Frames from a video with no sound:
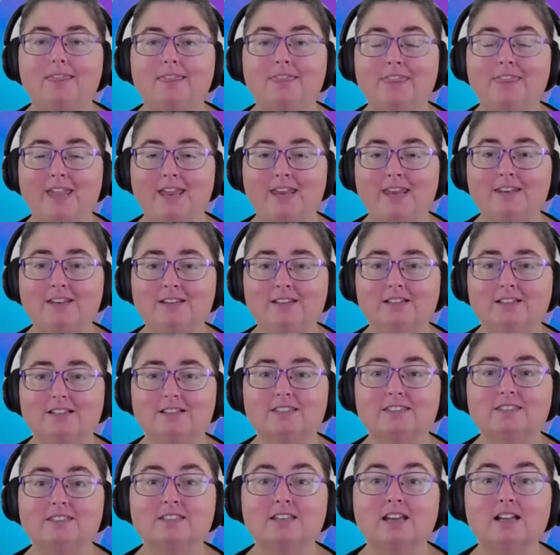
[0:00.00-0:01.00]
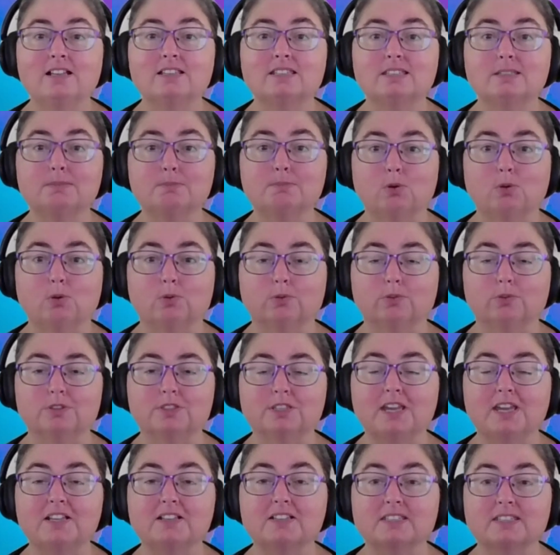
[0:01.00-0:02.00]
Then start small.
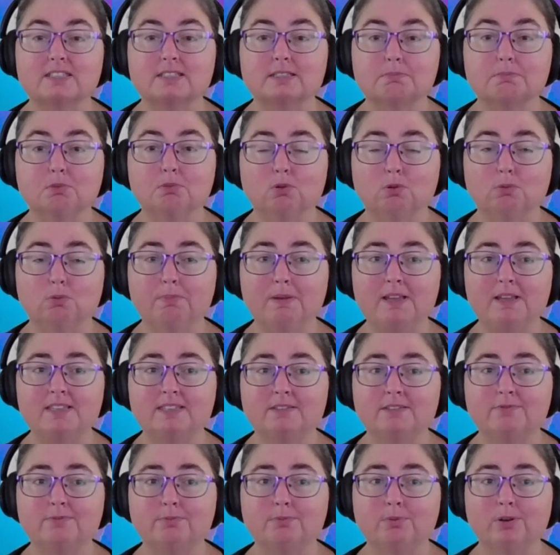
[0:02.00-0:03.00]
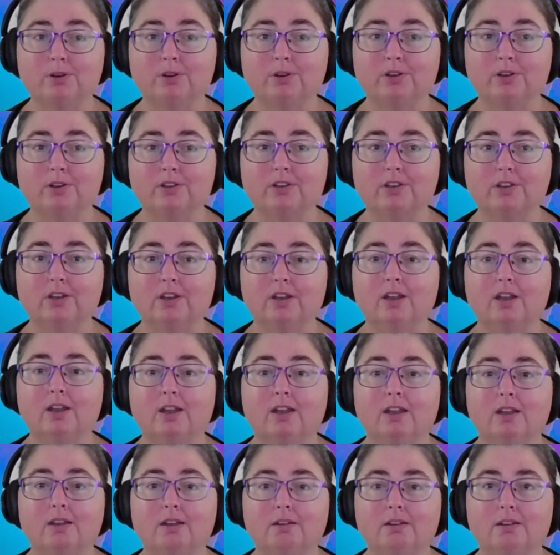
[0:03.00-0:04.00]
Take a small piece of work,
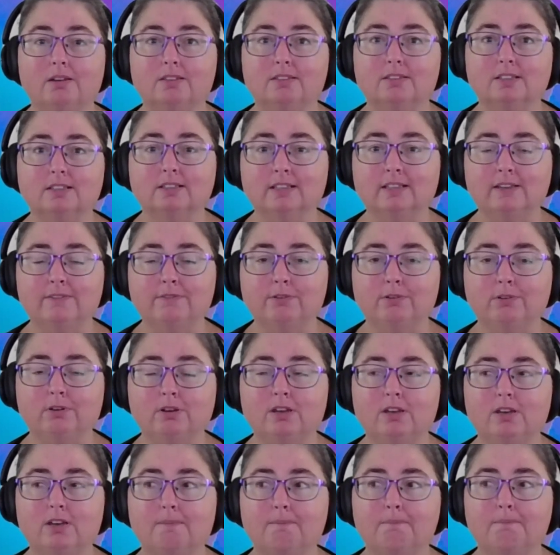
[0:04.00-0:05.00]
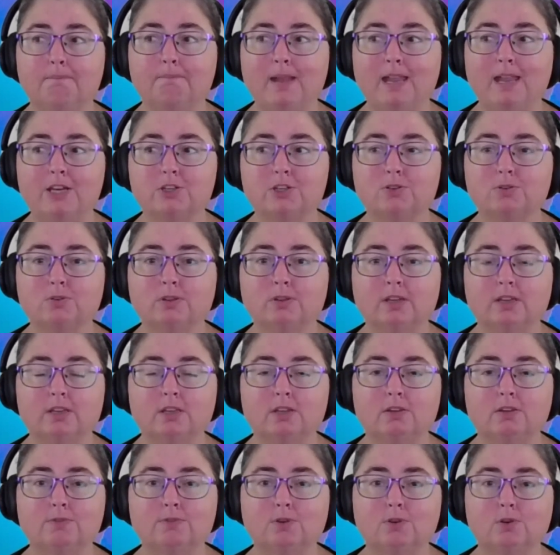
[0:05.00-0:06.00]
deliver it, make sure
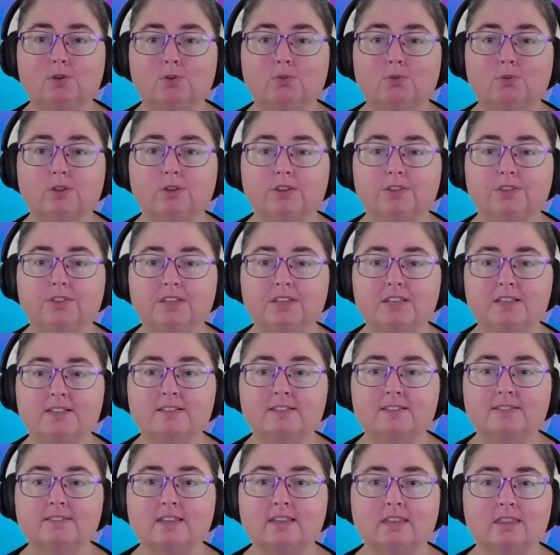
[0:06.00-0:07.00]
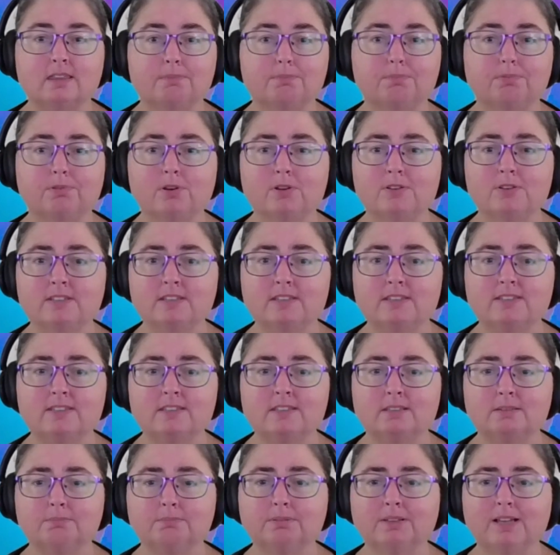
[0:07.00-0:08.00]
that you've got all the things and the
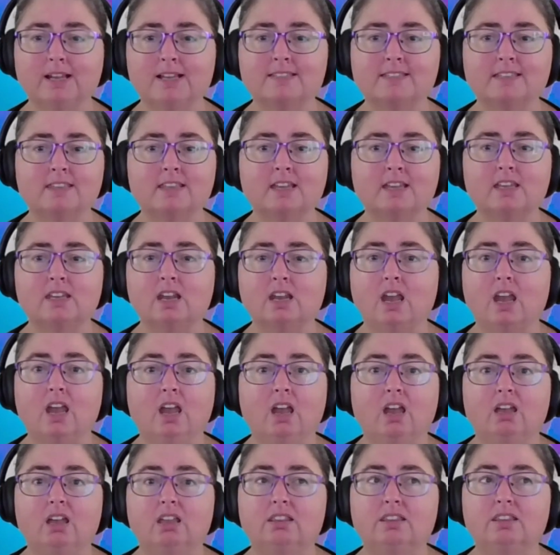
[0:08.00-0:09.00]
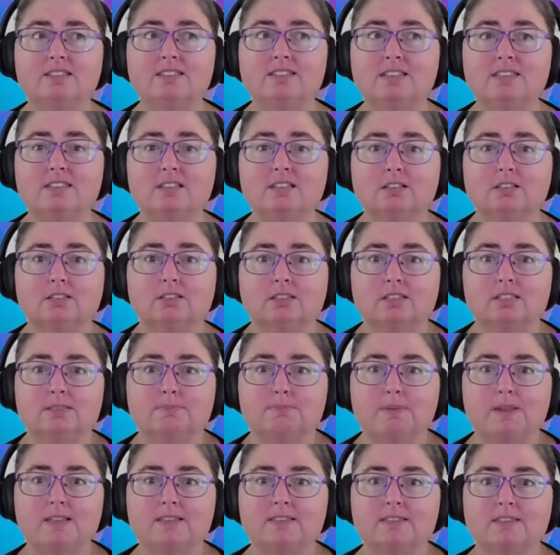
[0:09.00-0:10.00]
processes in place and that this is a
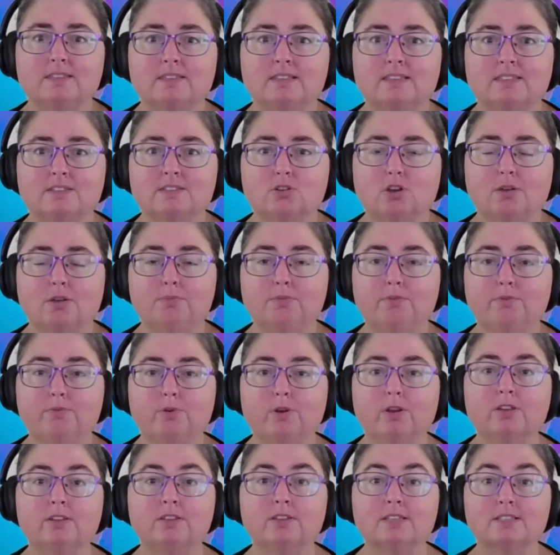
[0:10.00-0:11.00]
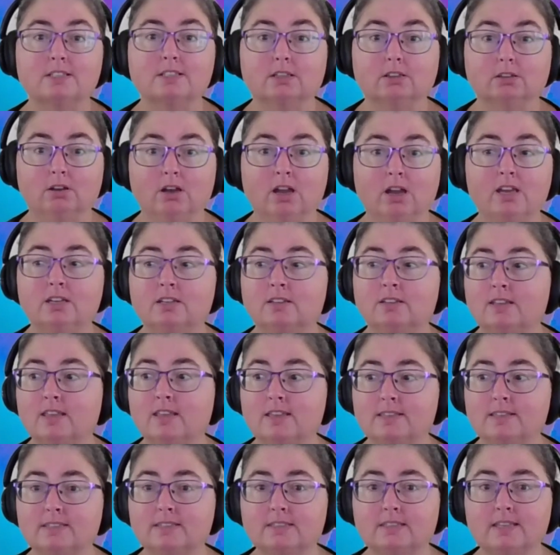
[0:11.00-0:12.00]
this piece, this type of work and this client and
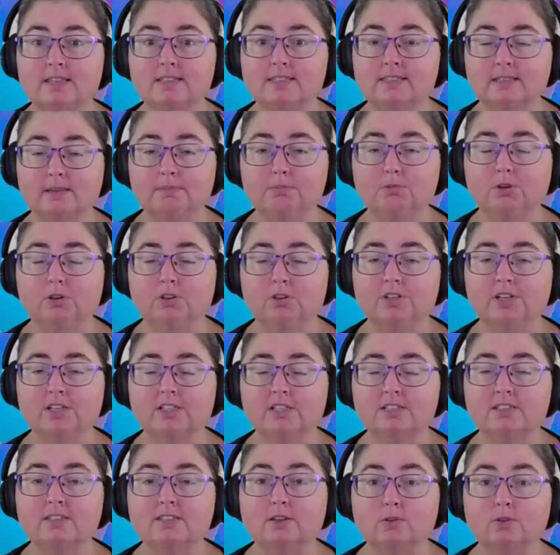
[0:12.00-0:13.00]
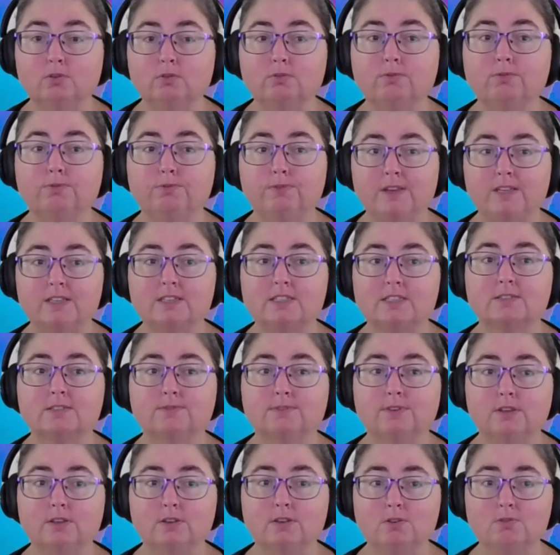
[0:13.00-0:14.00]
these subcontractors are good fits
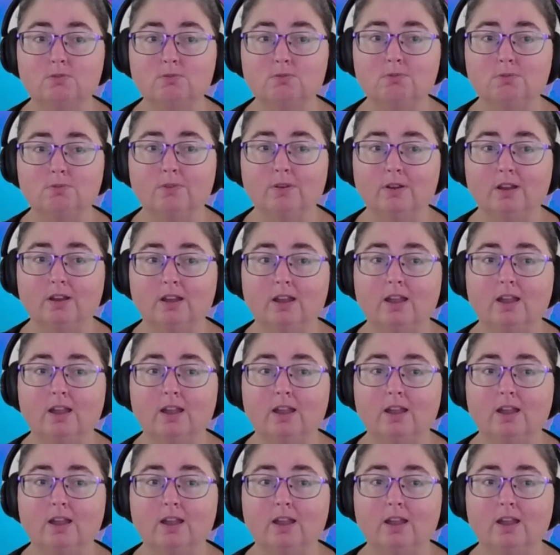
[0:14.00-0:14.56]
for you.